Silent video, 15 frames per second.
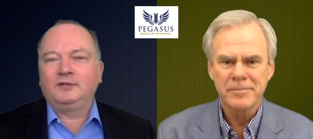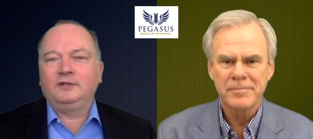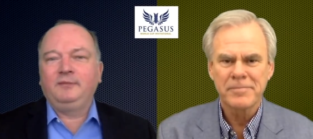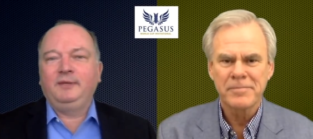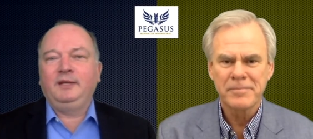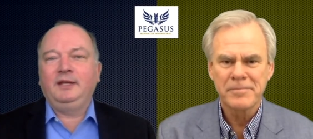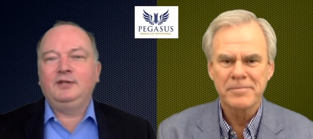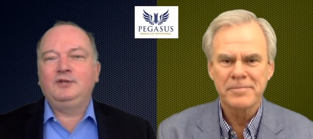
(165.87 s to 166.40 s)
Speaker 1: is going to
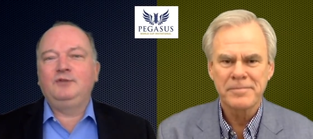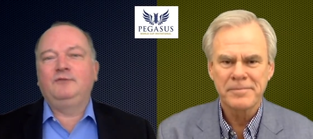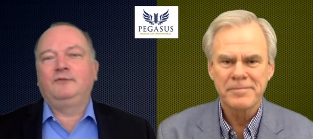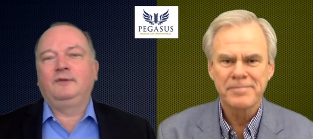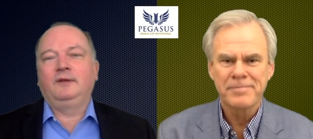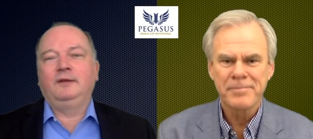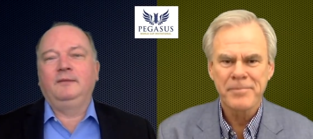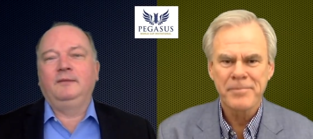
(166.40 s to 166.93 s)
be an issue
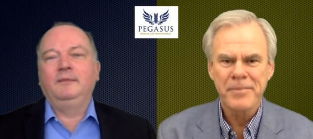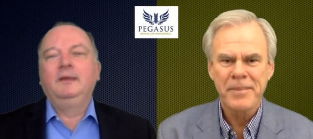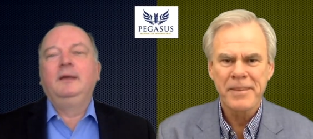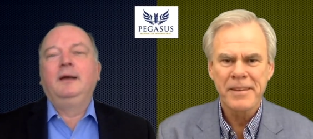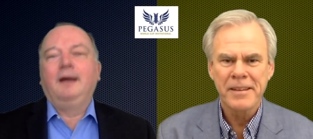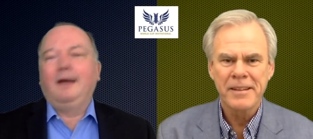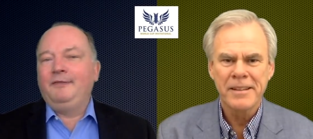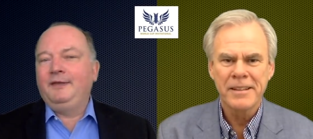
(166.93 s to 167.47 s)
for him.
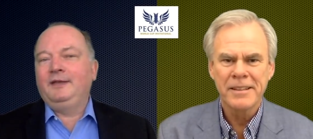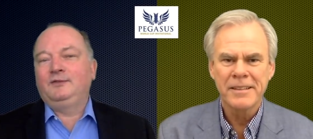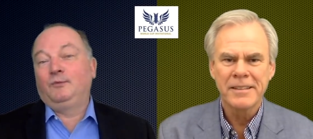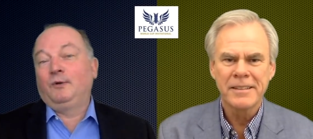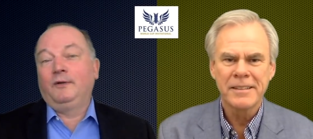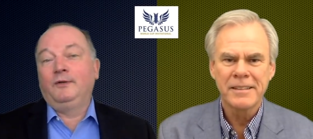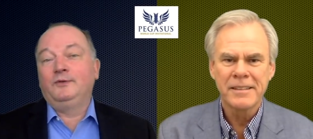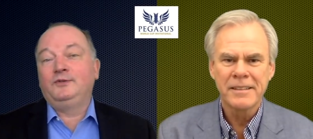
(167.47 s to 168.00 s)
I think it's
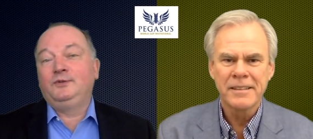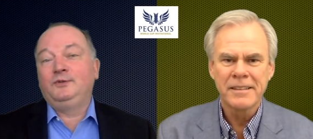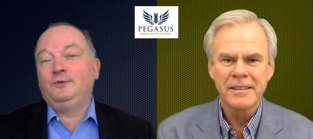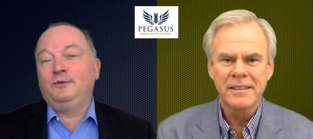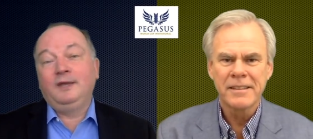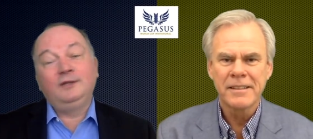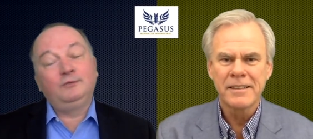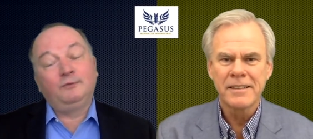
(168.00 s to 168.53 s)
one of those two
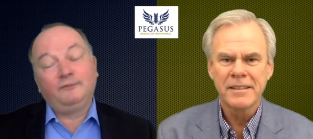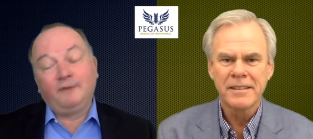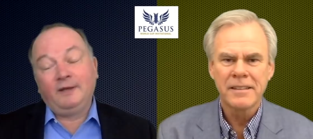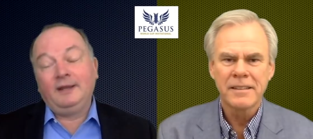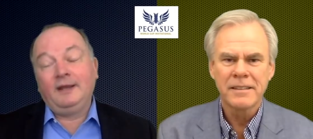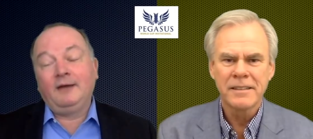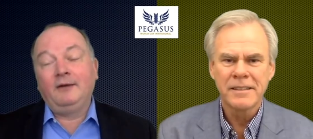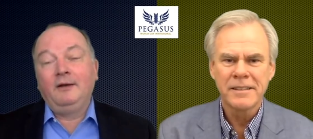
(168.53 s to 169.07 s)
things. We'll
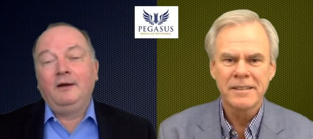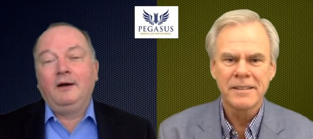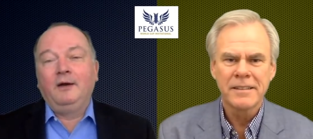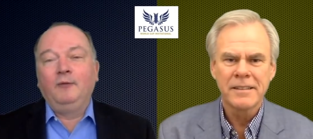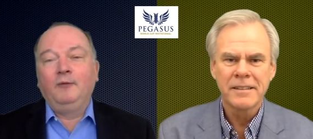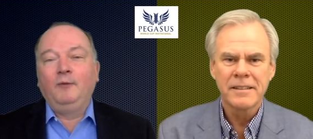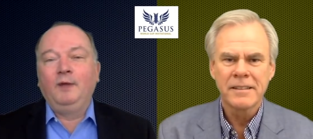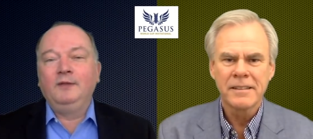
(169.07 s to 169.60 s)
find out
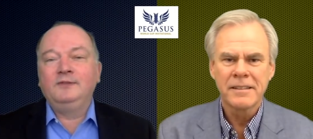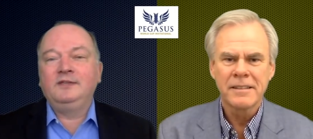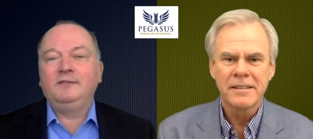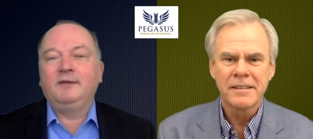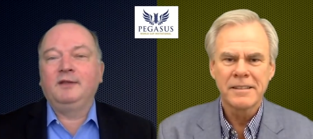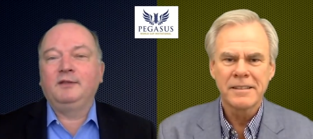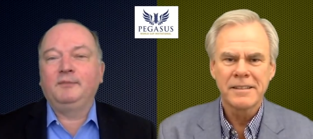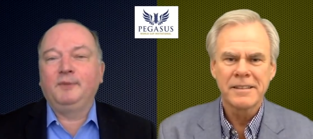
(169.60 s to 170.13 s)
on Wednesday
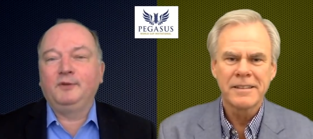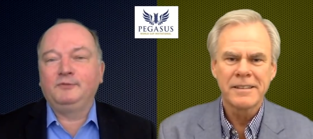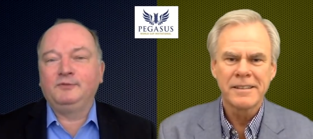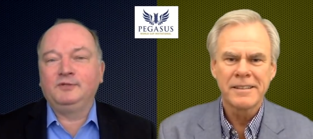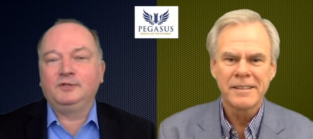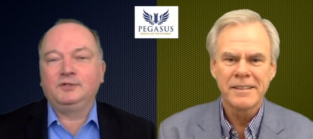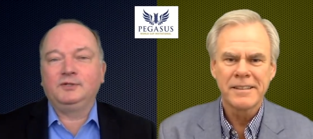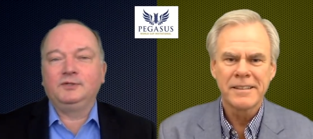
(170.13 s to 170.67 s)
about the post
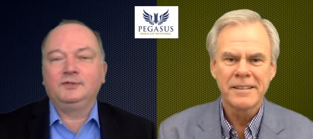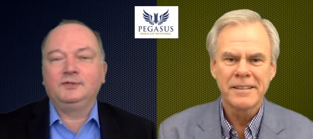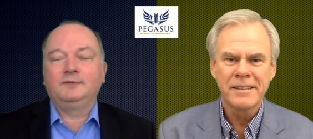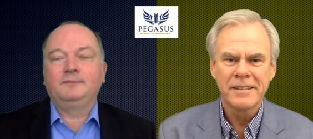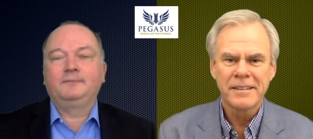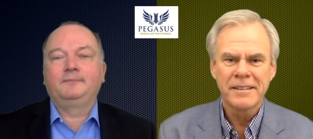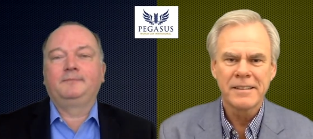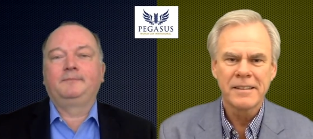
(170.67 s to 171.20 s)
positions.
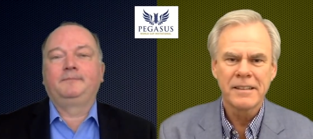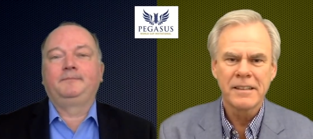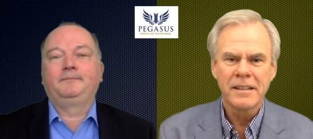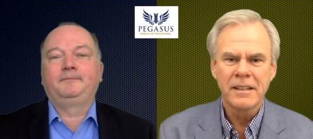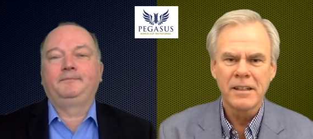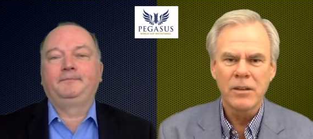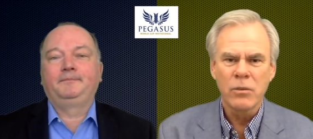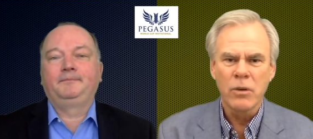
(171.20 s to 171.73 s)

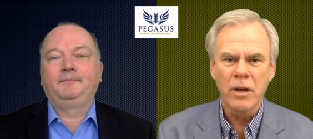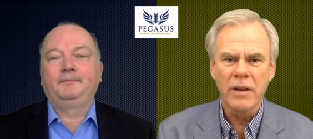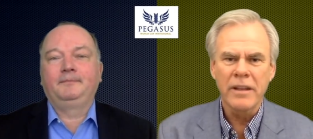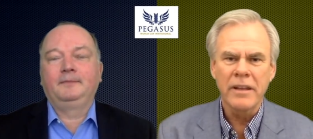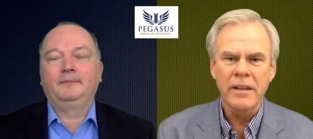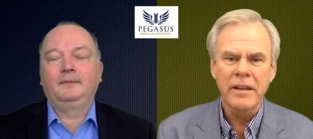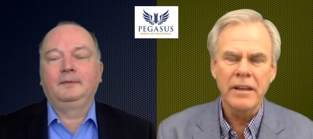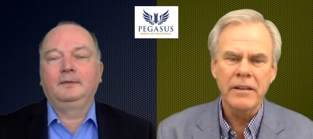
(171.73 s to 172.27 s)
Speaker 2: Well,
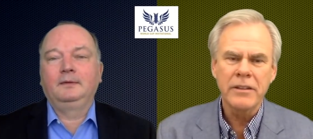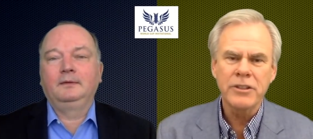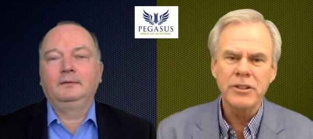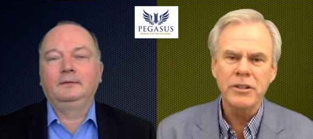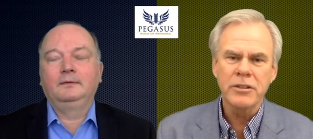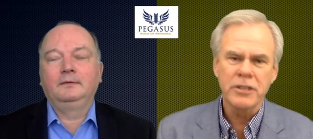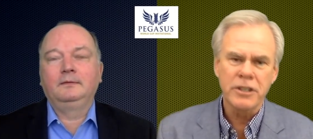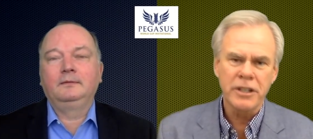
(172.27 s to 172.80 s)
in this
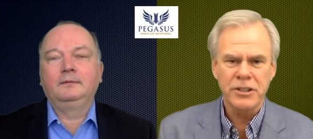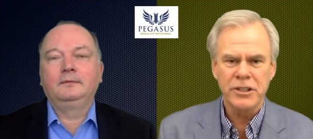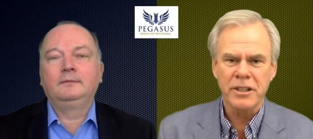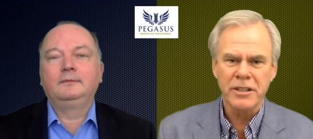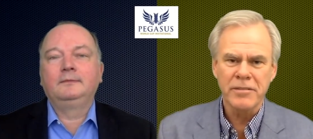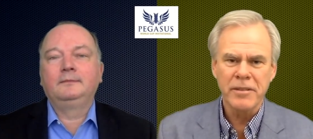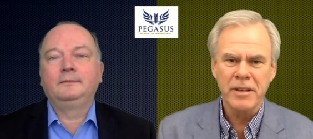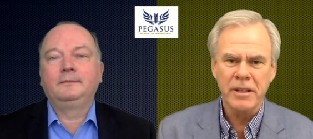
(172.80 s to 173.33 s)
year's
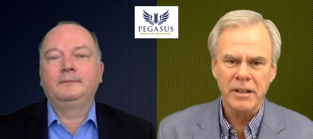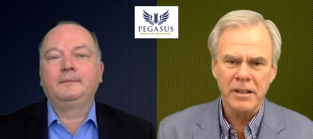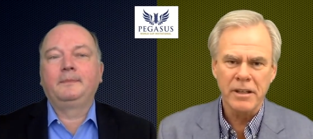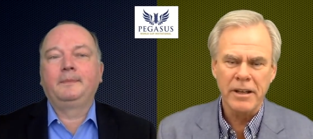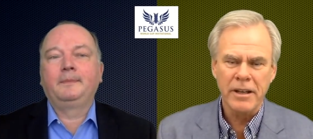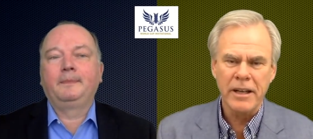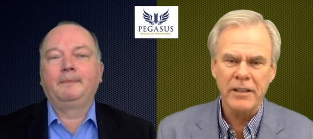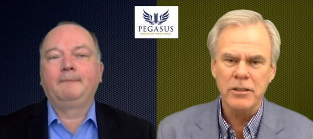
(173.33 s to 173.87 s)
edition,
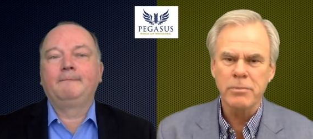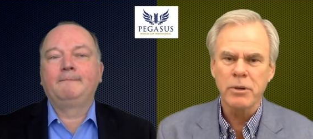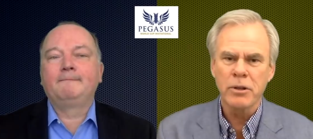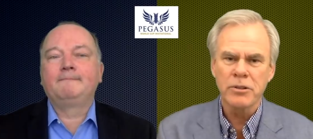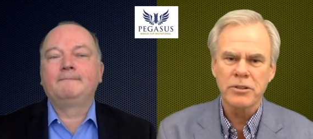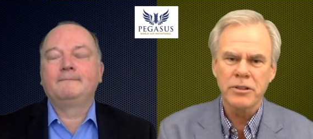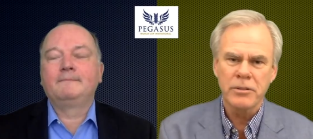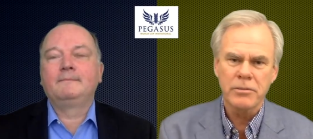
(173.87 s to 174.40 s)
as
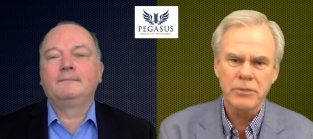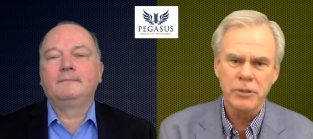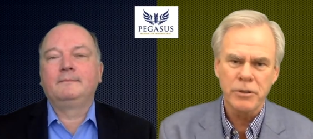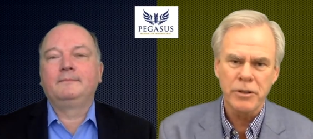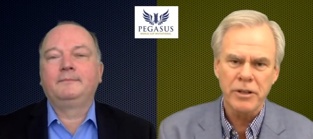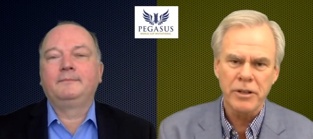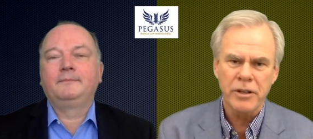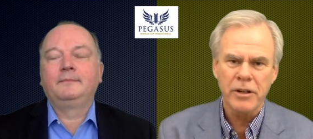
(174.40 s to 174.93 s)
opposed to,
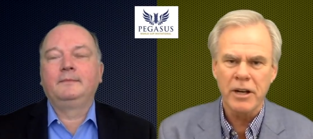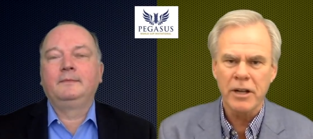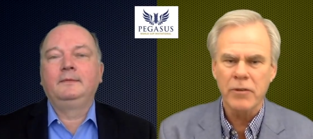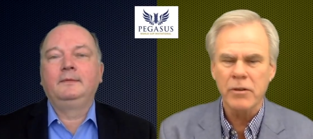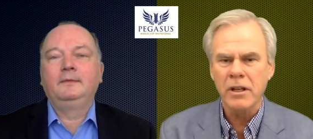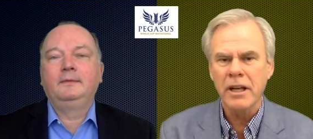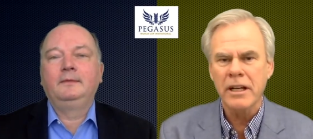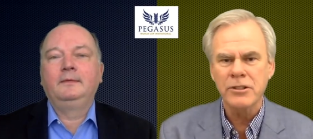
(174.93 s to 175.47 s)
to the
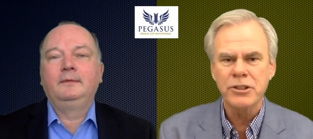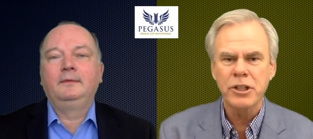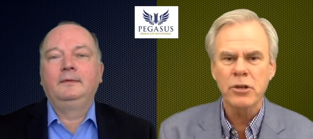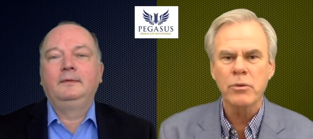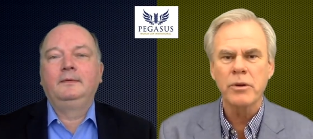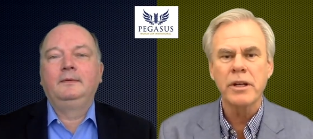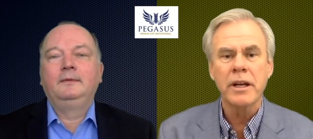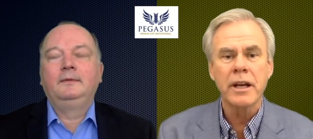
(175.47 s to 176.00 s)
inaugural last
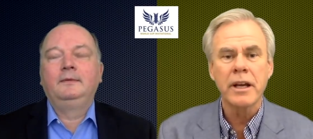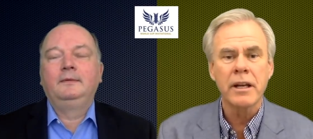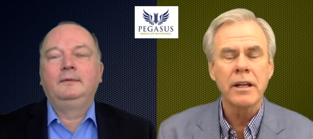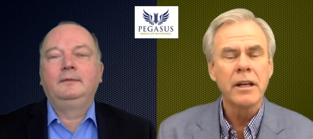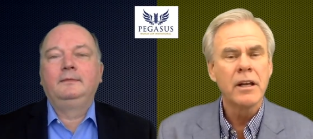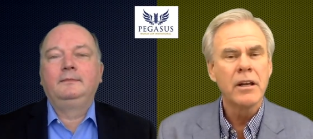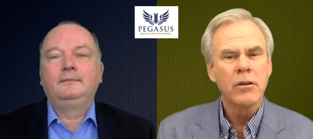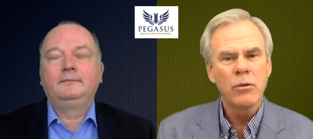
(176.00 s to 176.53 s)
year when you had
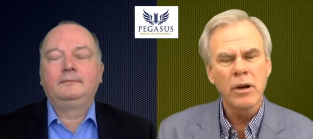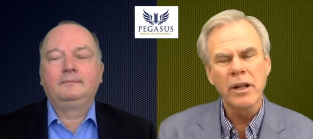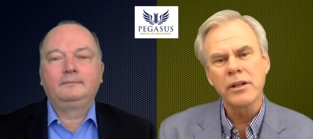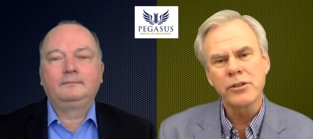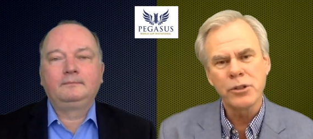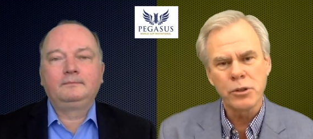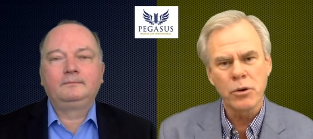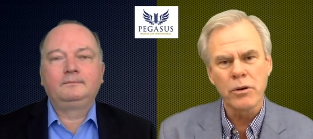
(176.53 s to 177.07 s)
really
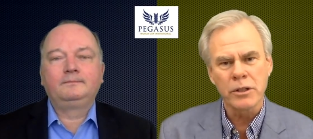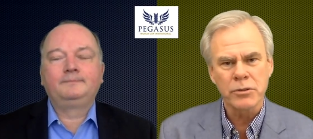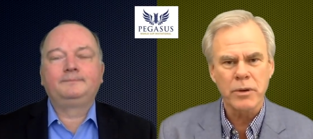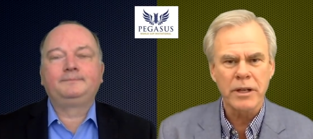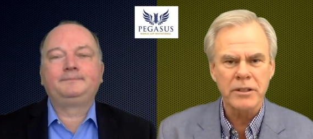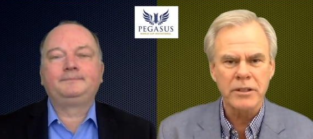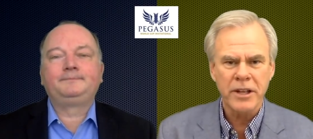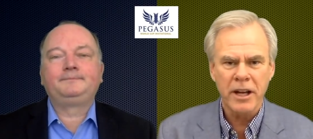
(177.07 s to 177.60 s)
a two horse race,